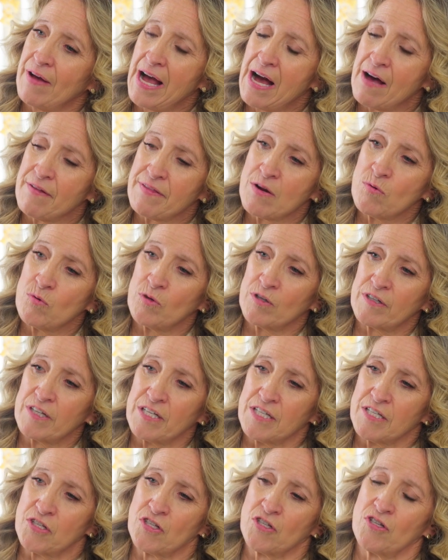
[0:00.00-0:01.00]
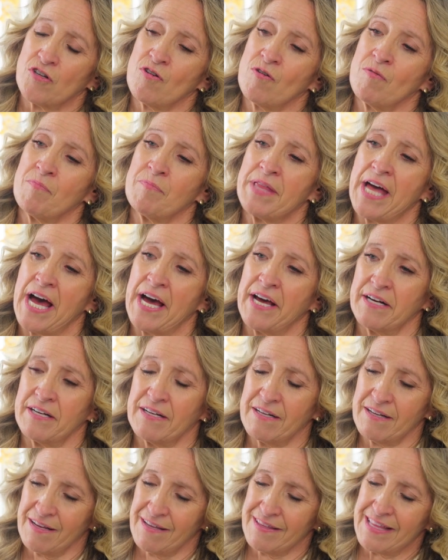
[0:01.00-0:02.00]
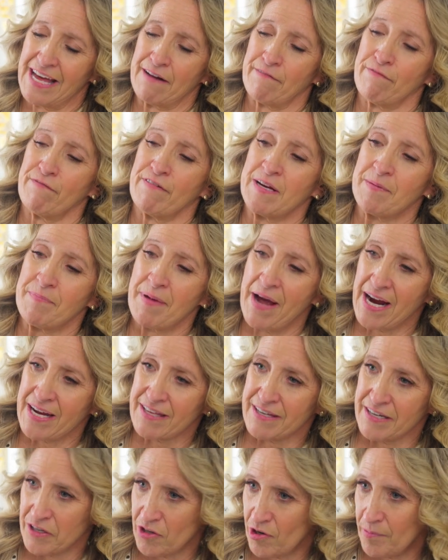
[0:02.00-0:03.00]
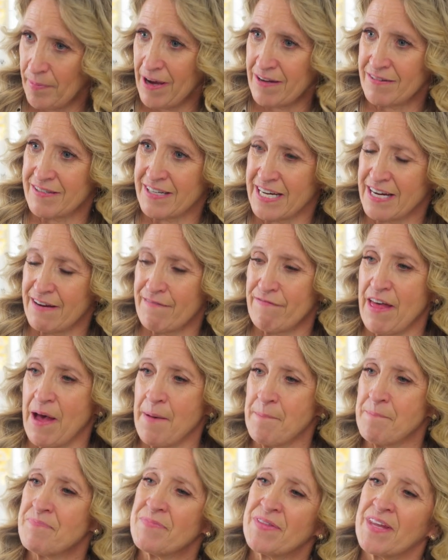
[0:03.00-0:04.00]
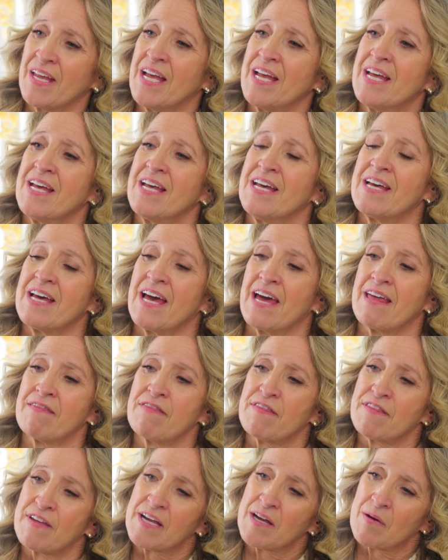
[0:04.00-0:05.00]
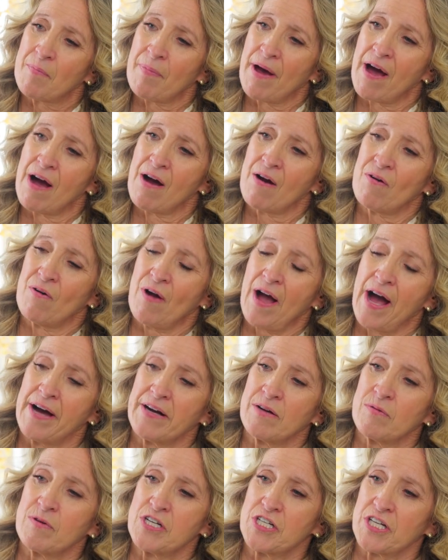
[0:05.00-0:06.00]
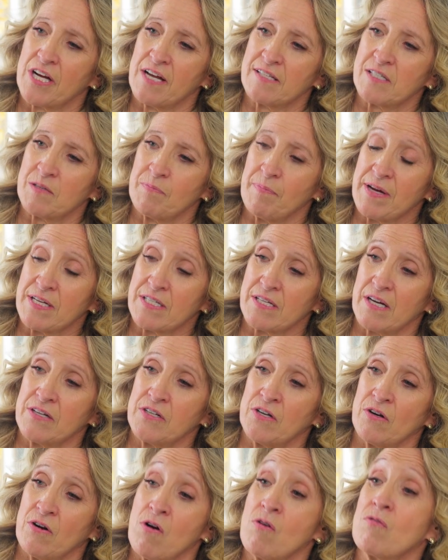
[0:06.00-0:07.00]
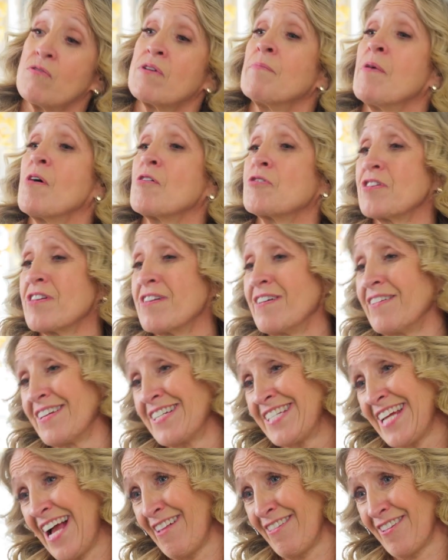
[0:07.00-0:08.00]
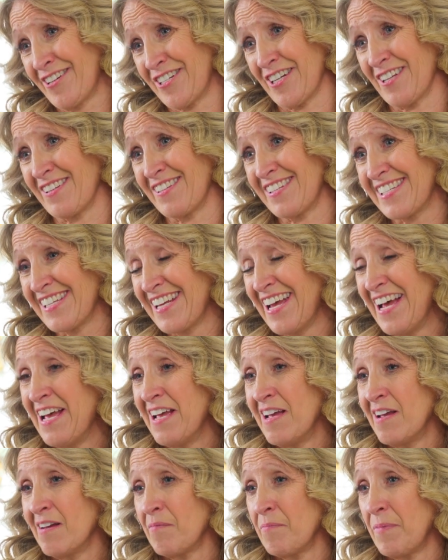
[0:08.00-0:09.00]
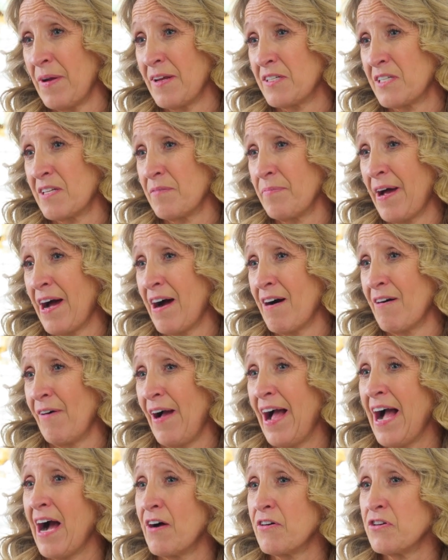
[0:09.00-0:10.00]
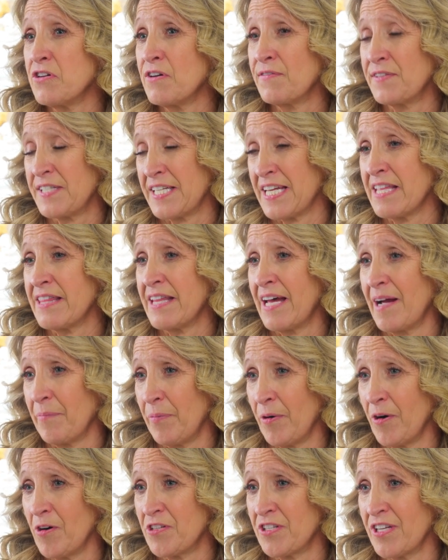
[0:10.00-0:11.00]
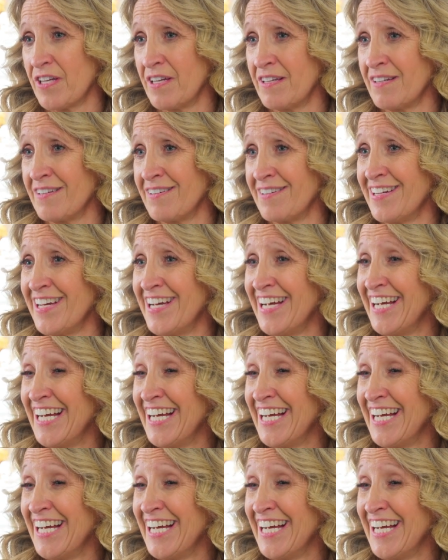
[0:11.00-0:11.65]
how they will consume that feedback that you're about to give them, and think about how to adjust based on your own emotional intelligence, based about how you've seen that person